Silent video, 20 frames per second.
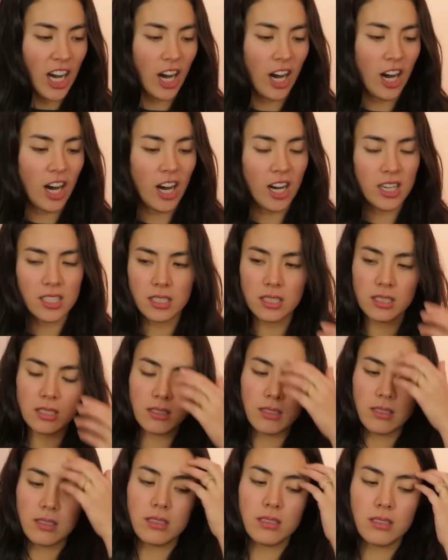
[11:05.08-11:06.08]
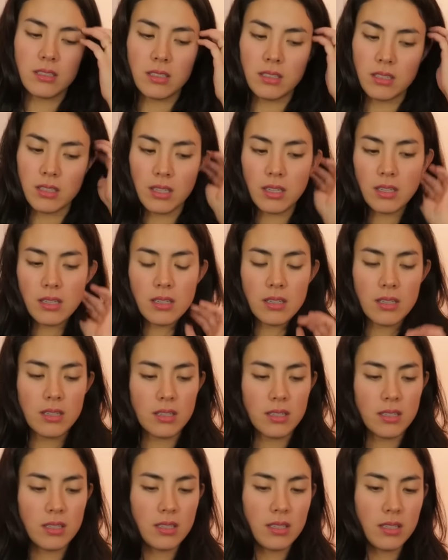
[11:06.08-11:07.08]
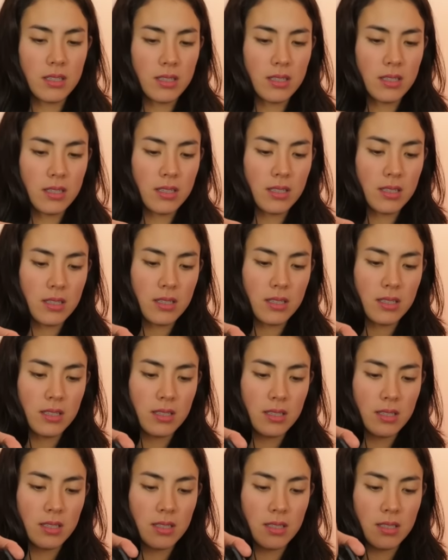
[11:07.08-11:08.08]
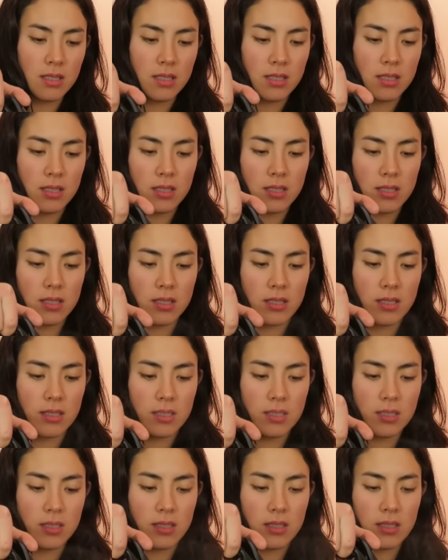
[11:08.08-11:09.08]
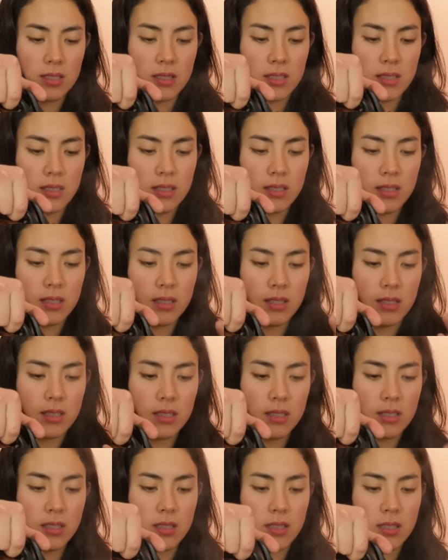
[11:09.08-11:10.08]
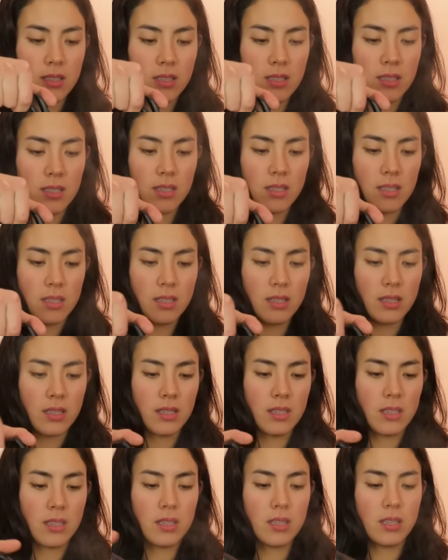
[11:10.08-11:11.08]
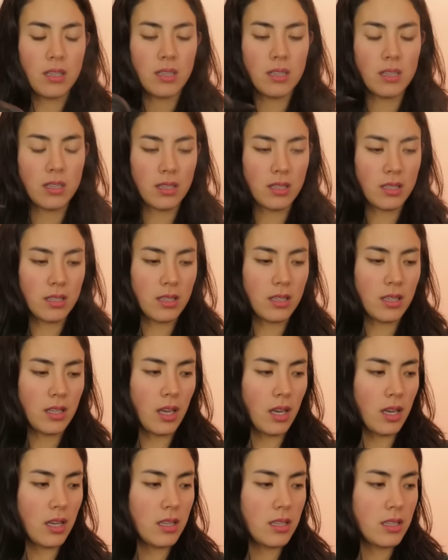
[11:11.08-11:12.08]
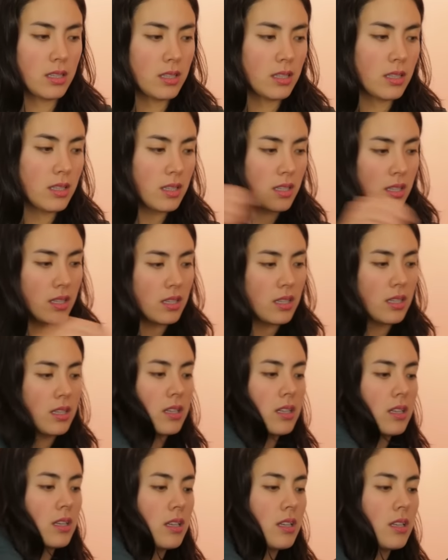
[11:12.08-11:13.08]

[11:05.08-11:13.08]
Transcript: (not speaking)